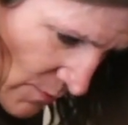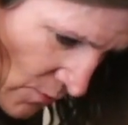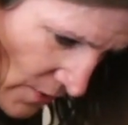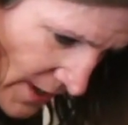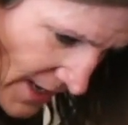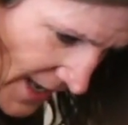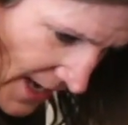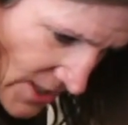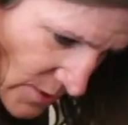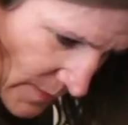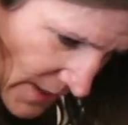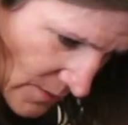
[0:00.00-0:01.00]
more
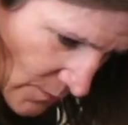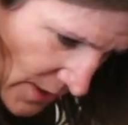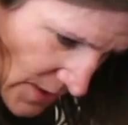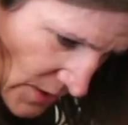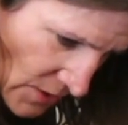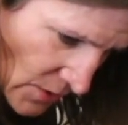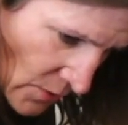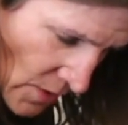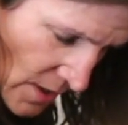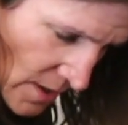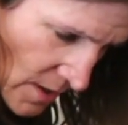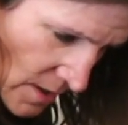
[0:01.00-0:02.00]
engagement when you
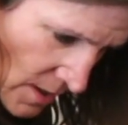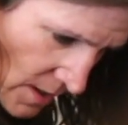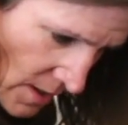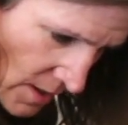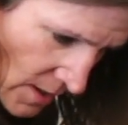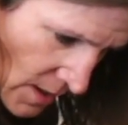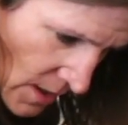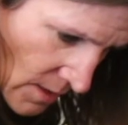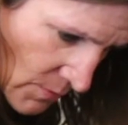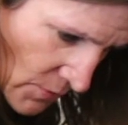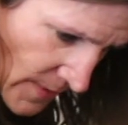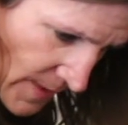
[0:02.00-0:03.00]

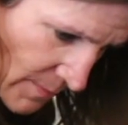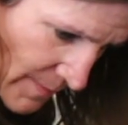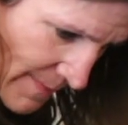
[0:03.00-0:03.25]
put